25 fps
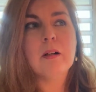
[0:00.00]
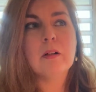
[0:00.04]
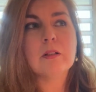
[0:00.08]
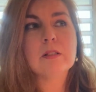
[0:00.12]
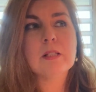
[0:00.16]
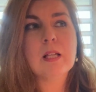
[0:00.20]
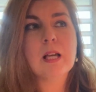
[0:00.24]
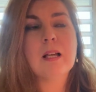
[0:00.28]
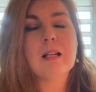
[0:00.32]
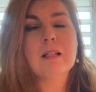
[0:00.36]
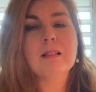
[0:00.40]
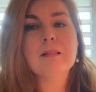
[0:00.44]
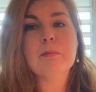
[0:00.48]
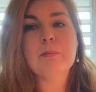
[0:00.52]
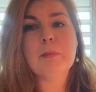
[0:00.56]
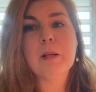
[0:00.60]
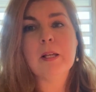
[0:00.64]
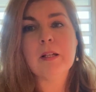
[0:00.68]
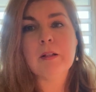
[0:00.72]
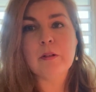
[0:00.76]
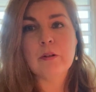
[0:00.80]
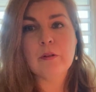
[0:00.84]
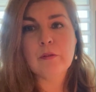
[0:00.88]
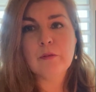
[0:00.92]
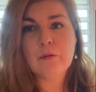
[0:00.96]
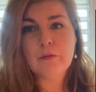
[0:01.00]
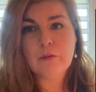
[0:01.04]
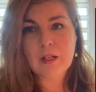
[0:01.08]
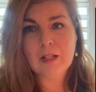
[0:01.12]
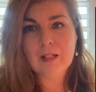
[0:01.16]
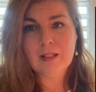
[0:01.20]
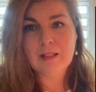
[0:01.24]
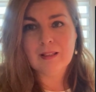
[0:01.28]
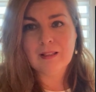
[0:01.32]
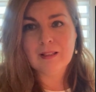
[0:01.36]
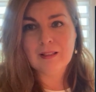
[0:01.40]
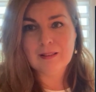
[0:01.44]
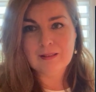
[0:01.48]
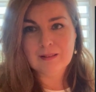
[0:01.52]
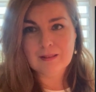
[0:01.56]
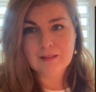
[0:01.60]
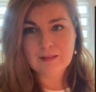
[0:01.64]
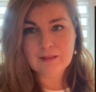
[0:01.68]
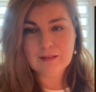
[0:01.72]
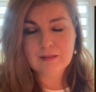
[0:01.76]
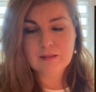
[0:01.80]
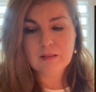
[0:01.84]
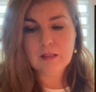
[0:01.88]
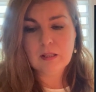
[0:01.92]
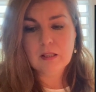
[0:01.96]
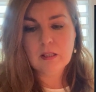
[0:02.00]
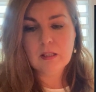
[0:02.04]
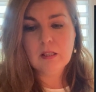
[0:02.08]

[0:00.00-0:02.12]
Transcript: are taxpayer funds